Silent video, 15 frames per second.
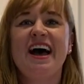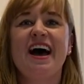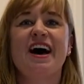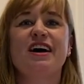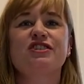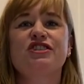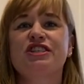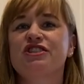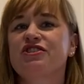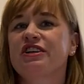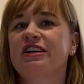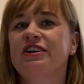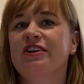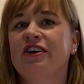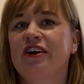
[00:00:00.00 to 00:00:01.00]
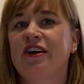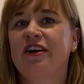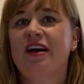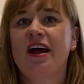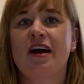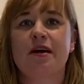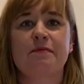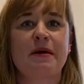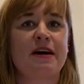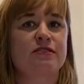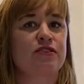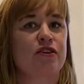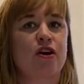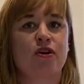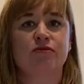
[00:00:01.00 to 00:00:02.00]
Uh, she treated her um,
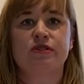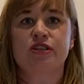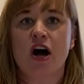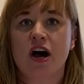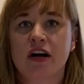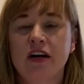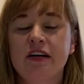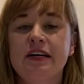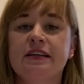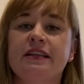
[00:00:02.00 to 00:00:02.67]
as her own daughter,